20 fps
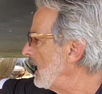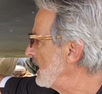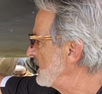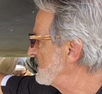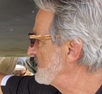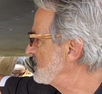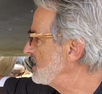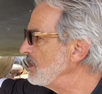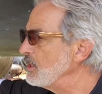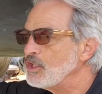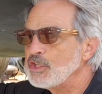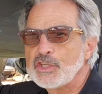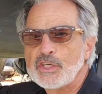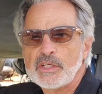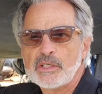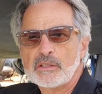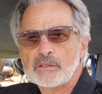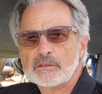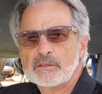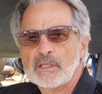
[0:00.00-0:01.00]
Sea
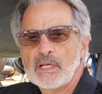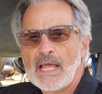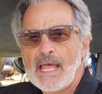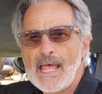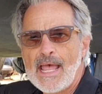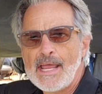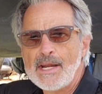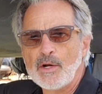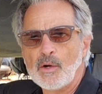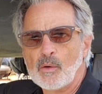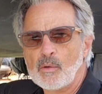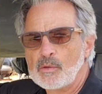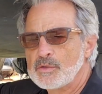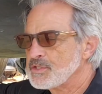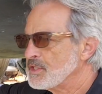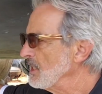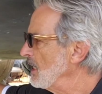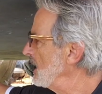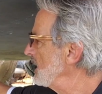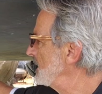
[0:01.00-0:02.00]
Shield
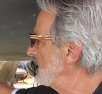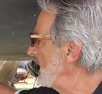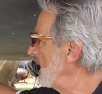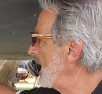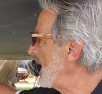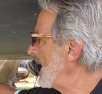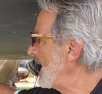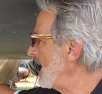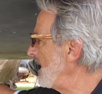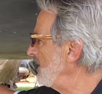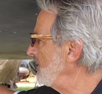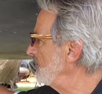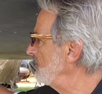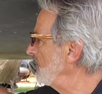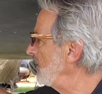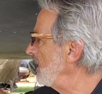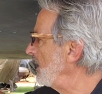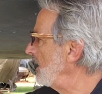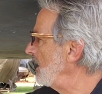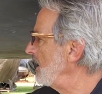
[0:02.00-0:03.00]
anodes that have
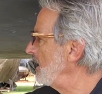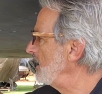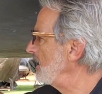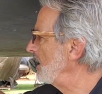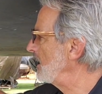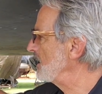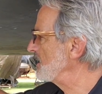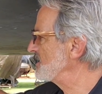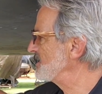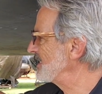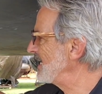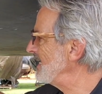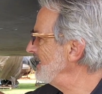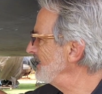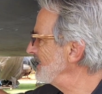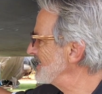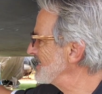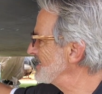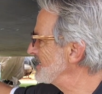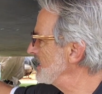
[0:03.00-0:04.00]
a
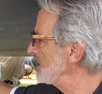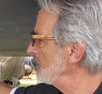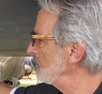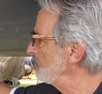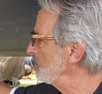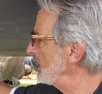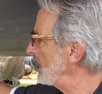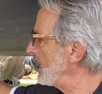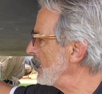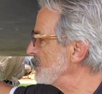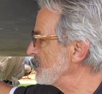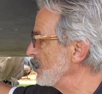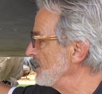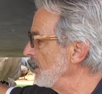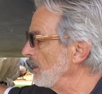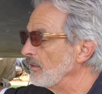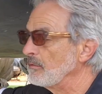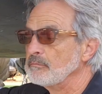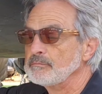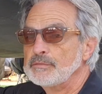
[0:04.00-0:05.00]
stainless steel blades, and
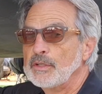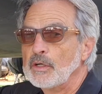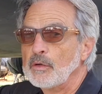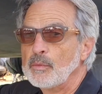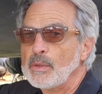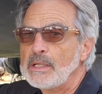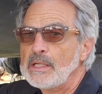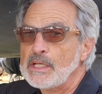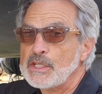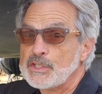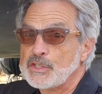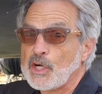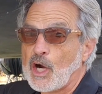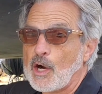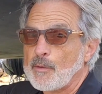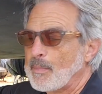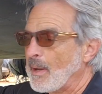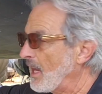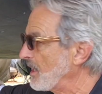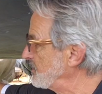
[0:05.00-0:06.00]
they're really
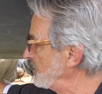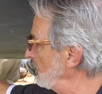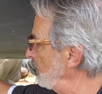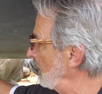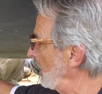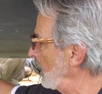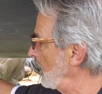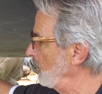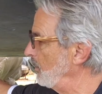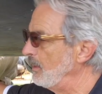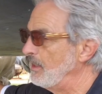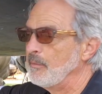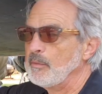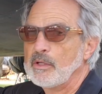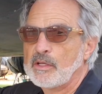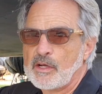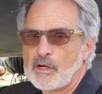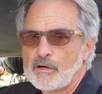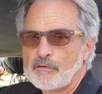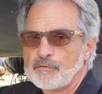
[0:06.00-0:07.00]
sharp. Actually, you got to really be
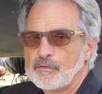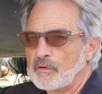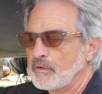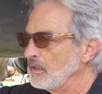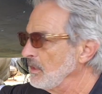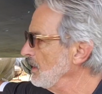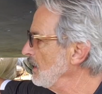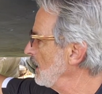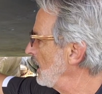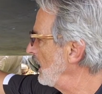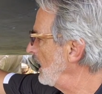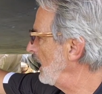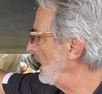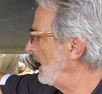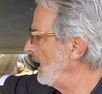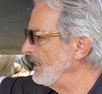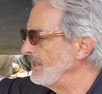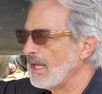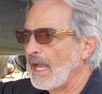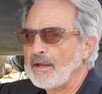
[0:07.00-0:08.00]
careful.
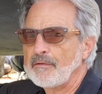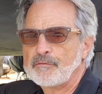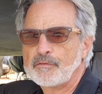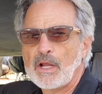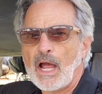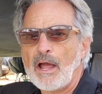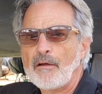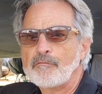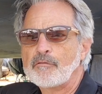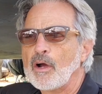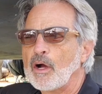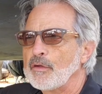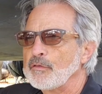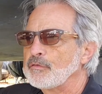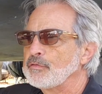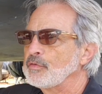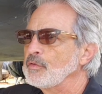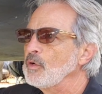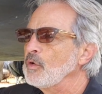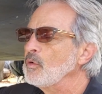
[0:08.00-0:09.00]
And I've gone
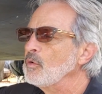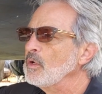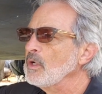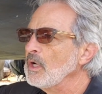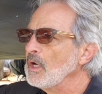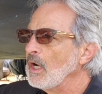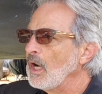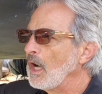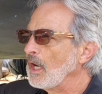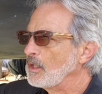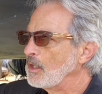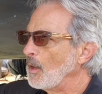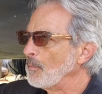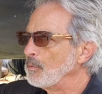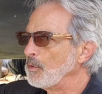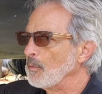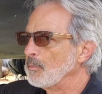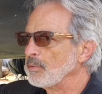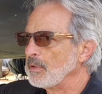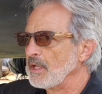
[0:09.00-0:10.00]
through a
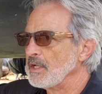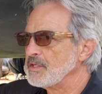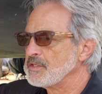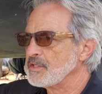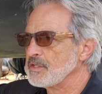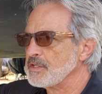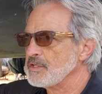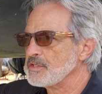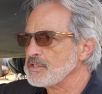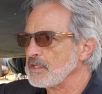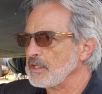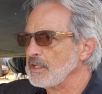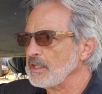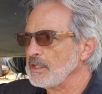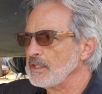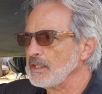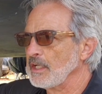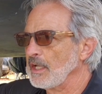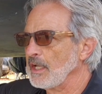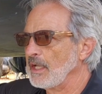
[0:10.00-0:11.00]
couple of places
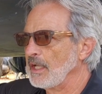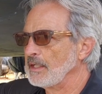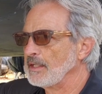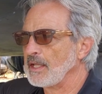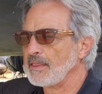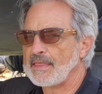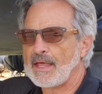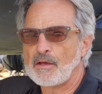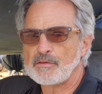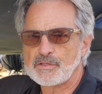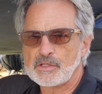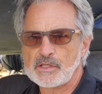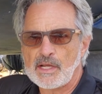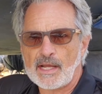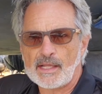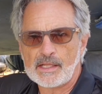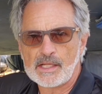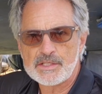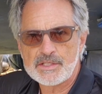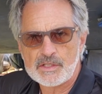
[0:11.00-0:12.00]
in the Thousand
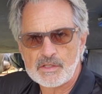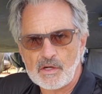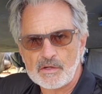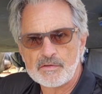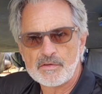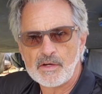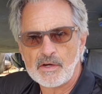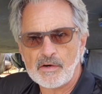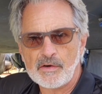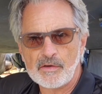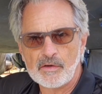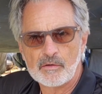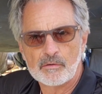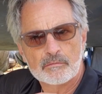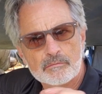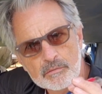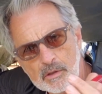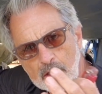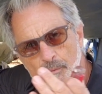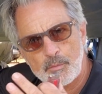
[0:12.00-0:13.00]
Islands in
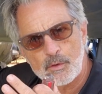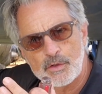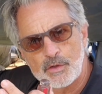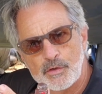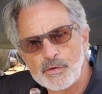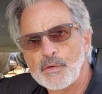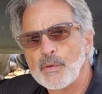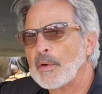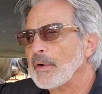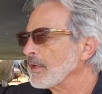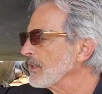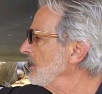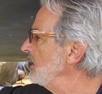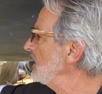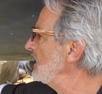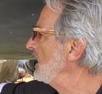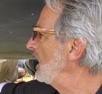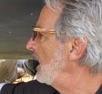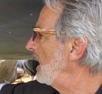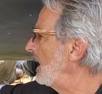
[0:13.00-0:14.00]
Ontario, up in New York,
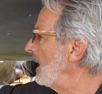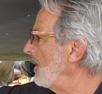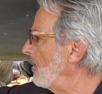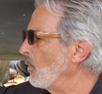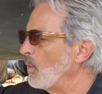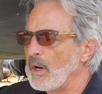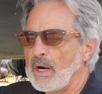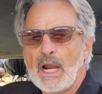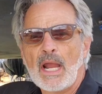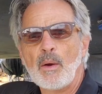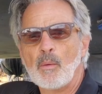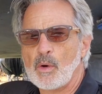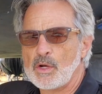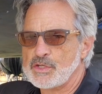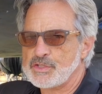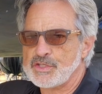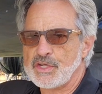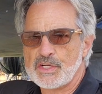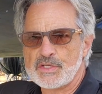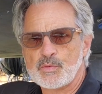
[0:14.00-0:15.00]
where it
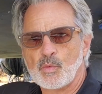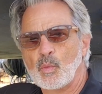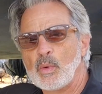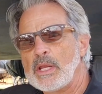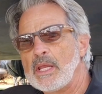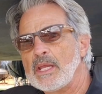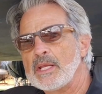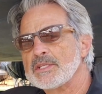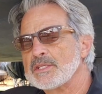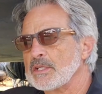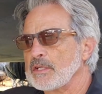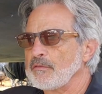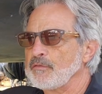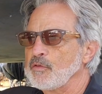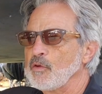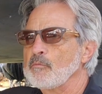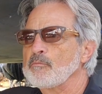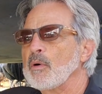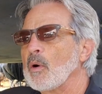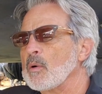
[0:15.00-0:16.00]
was just weeds, and a
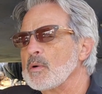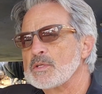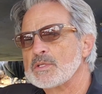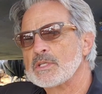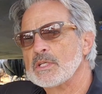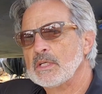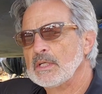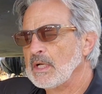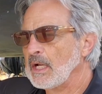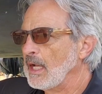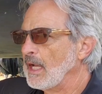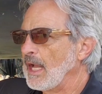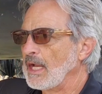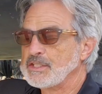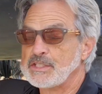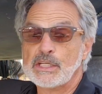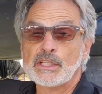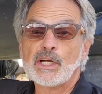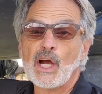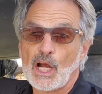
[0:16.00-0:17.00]
few boats
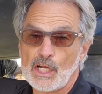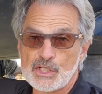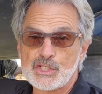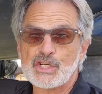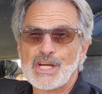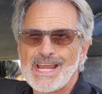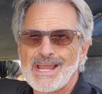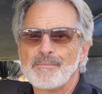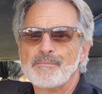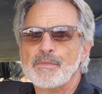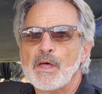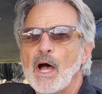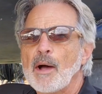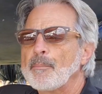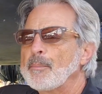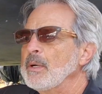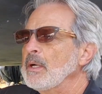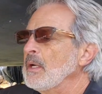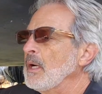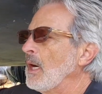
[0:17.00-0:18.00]
actually got jammed
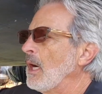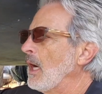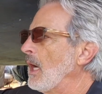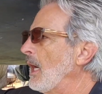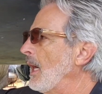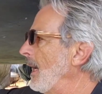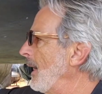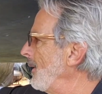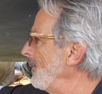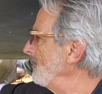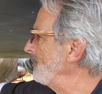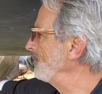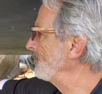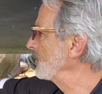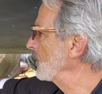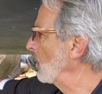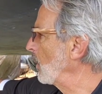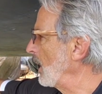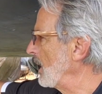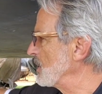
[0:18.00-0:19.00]
up.
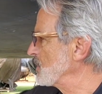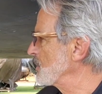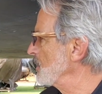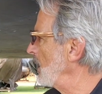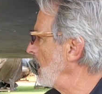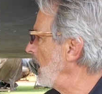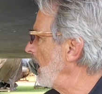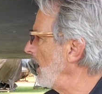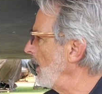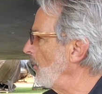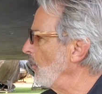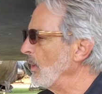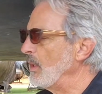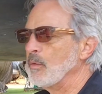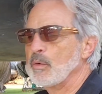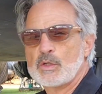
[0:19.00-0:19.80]
Whereas we